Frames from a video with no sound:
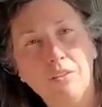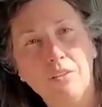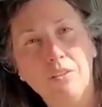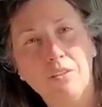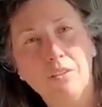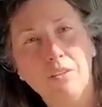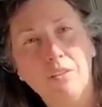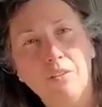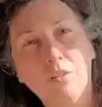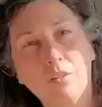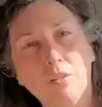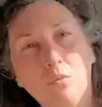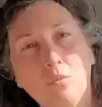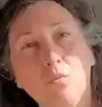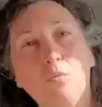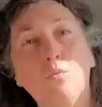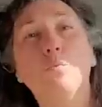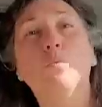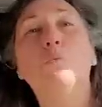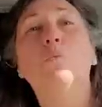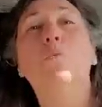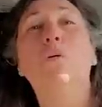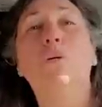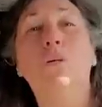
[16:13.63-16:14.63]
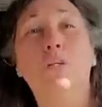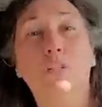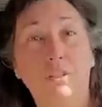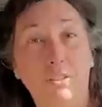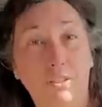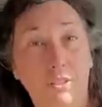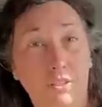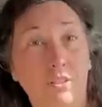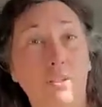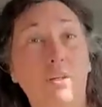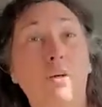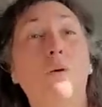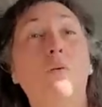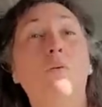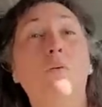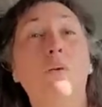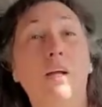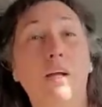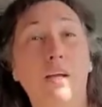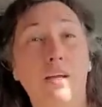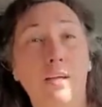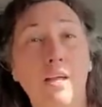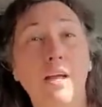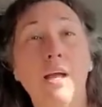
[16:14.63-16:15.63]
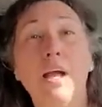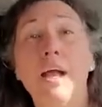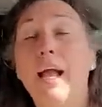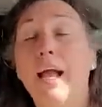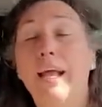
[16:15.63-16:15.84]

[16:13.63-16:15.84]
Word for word: Worse. Worse. Okay.